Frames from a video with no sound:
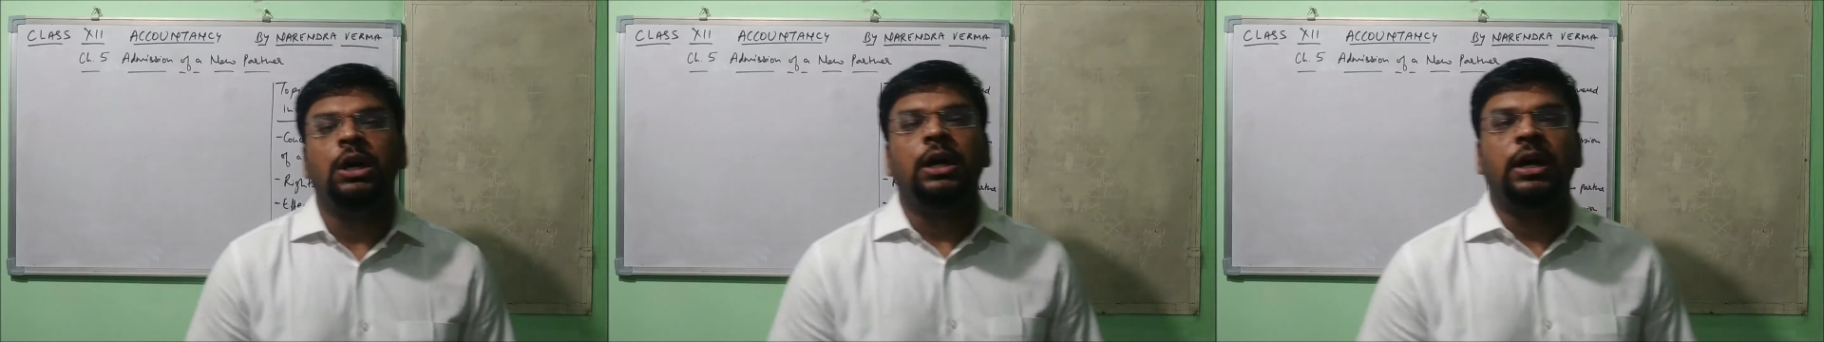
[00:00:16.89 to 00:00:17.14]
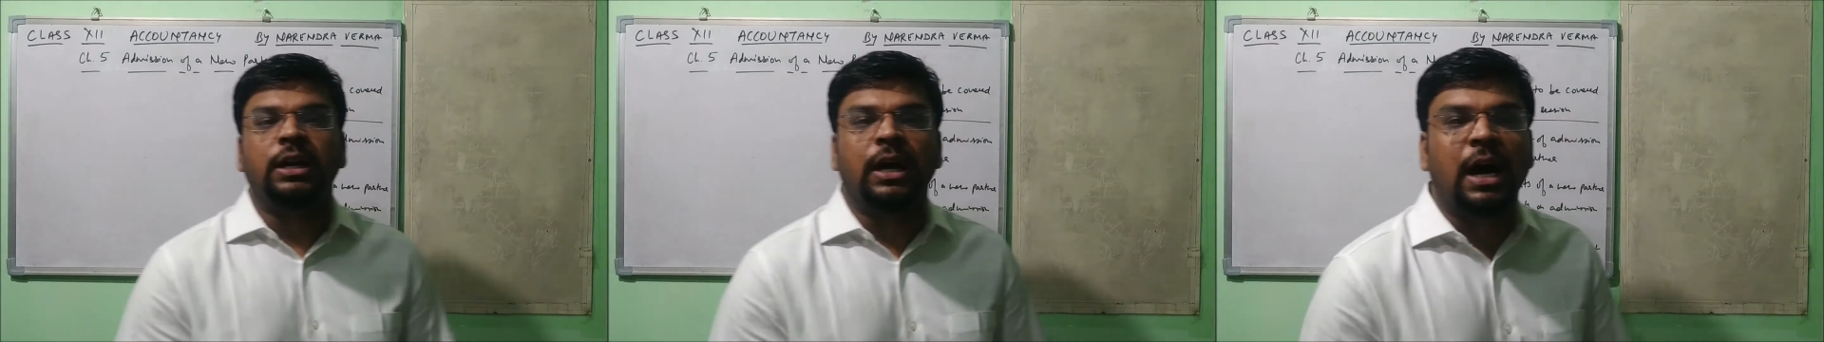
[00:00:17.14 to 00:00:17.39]

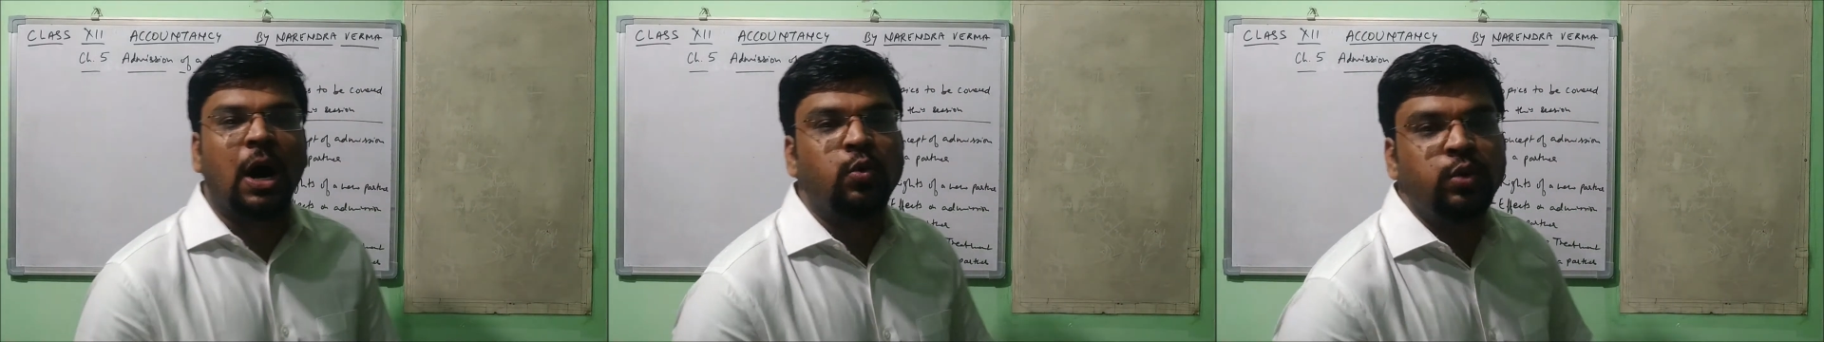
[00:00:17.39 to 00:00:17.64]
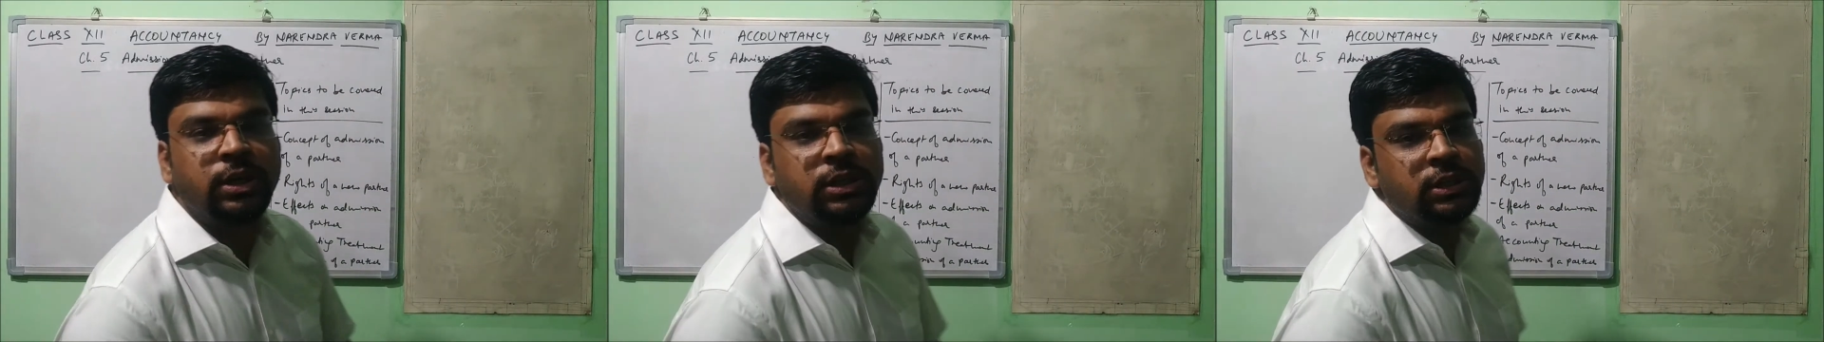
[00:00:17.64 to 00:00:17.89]
in
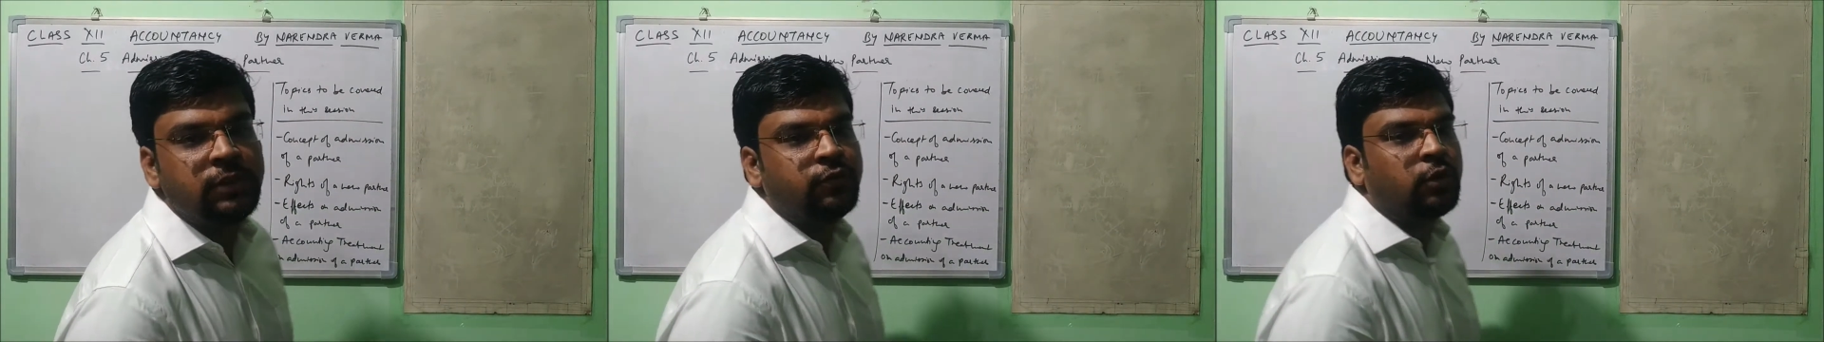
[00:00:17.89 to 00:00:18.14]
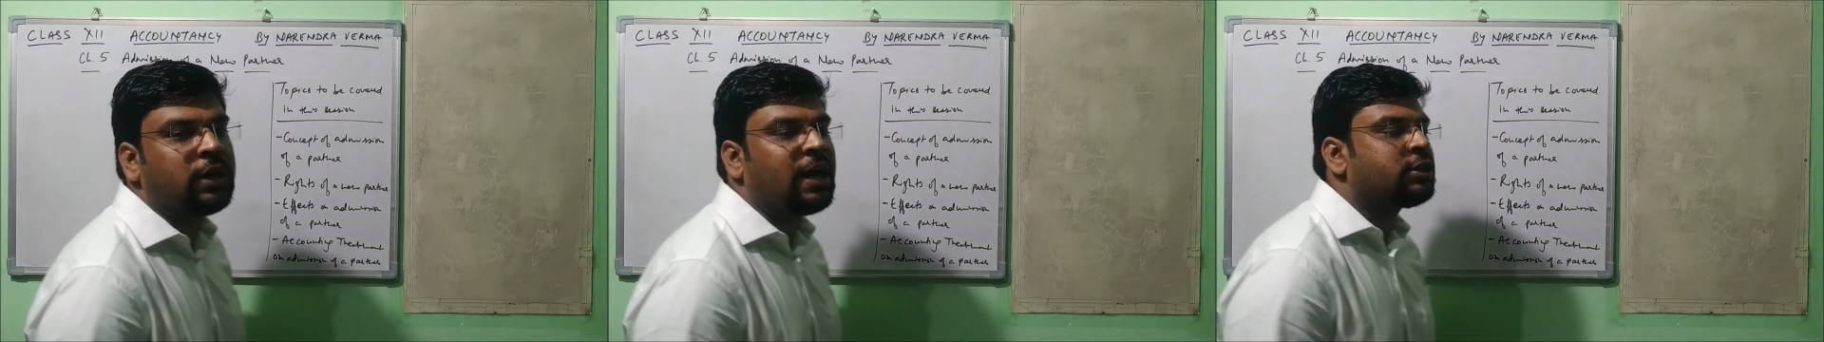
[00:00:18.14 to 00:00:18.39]
accountancy
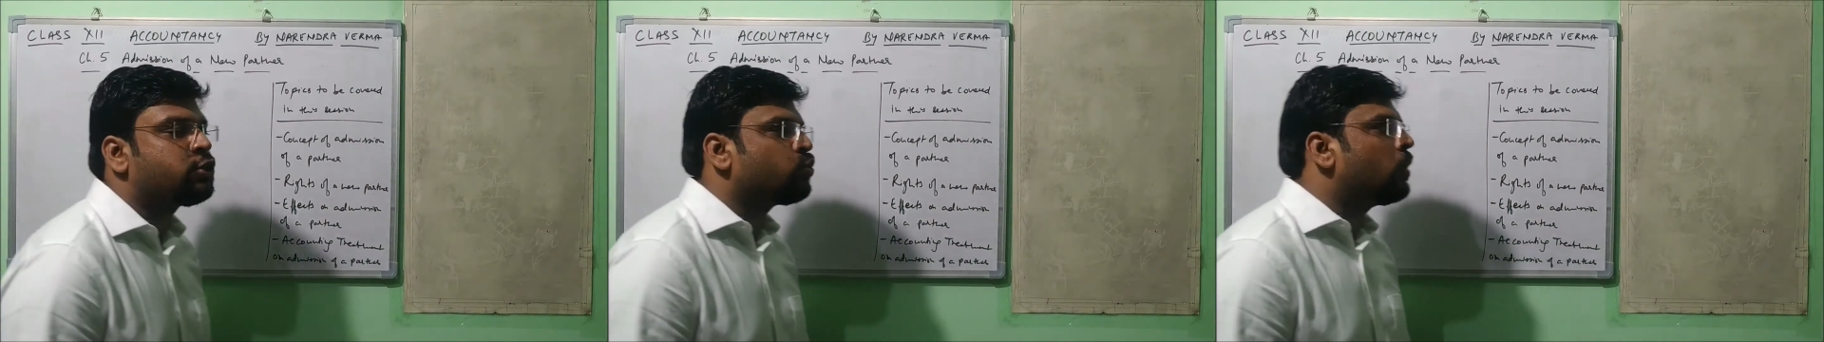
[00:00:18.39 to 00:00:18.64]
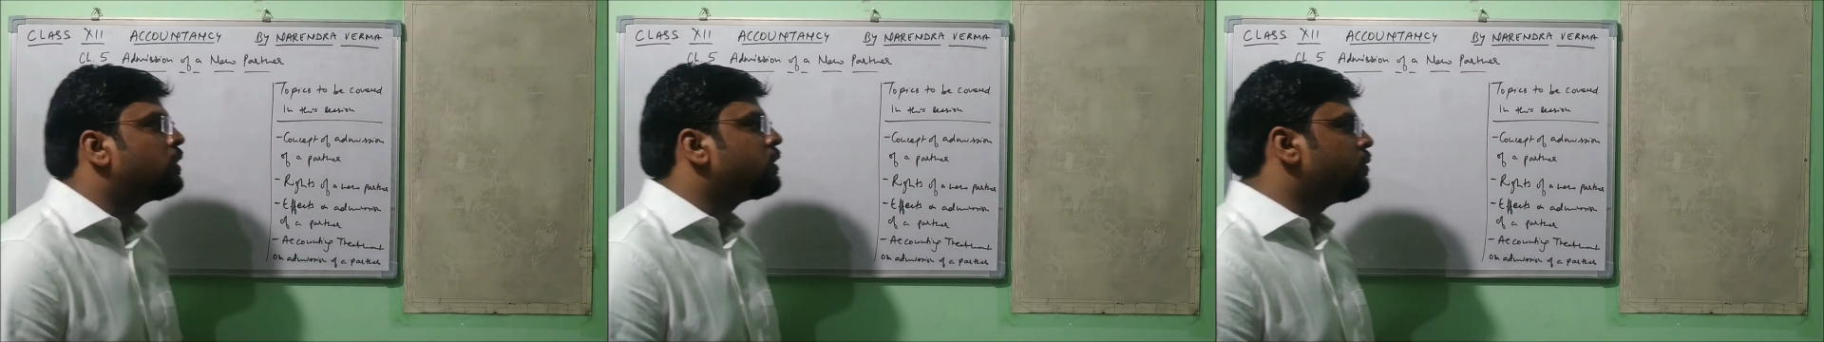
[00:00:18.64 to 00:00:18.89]
for class
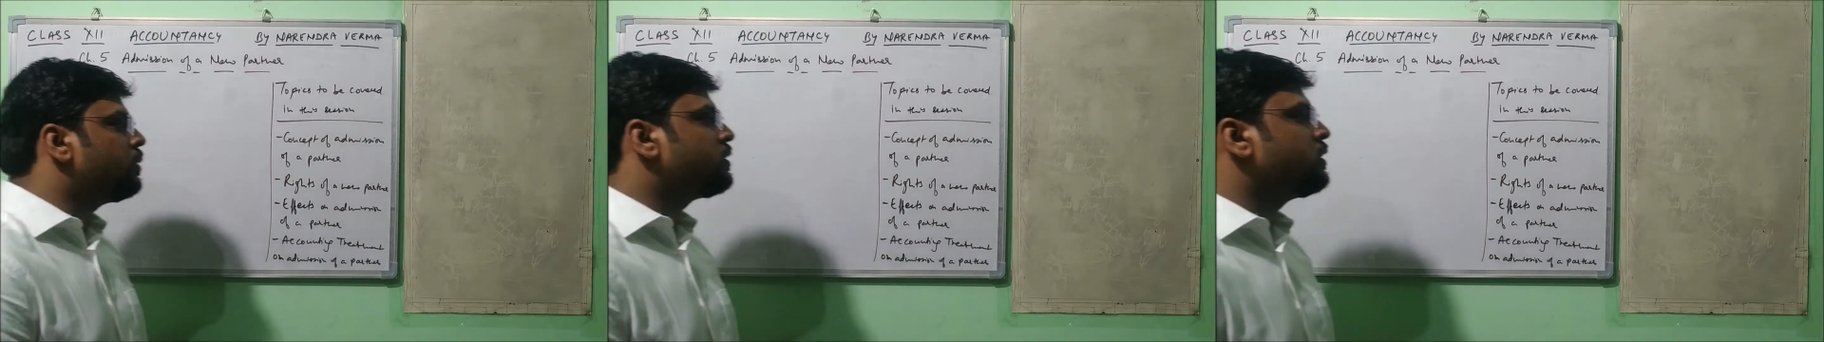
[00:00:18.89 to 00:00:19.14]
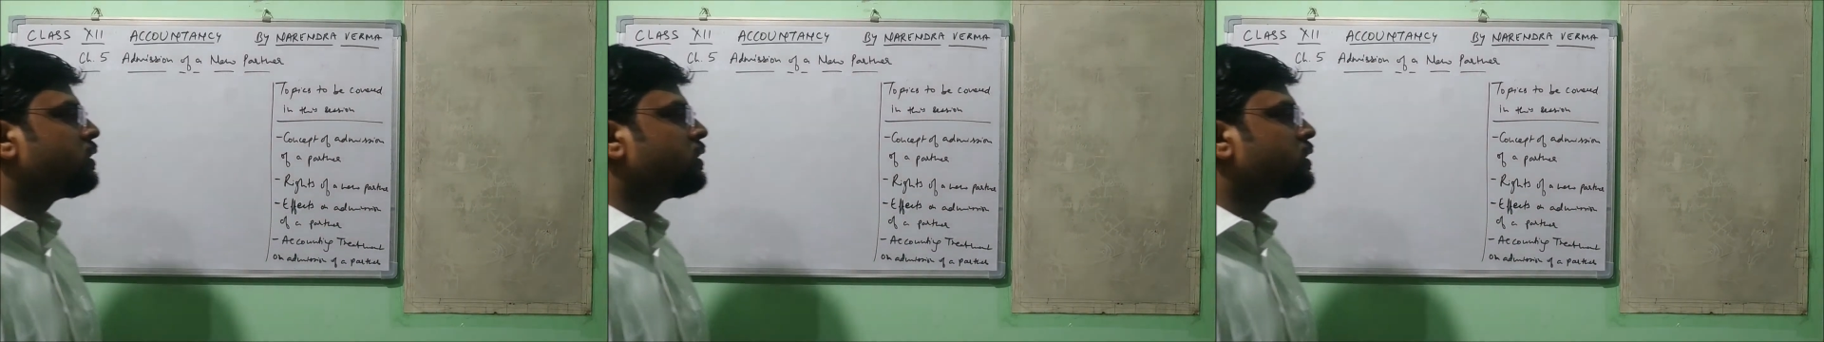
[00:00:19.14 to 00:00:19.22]
12 CBSE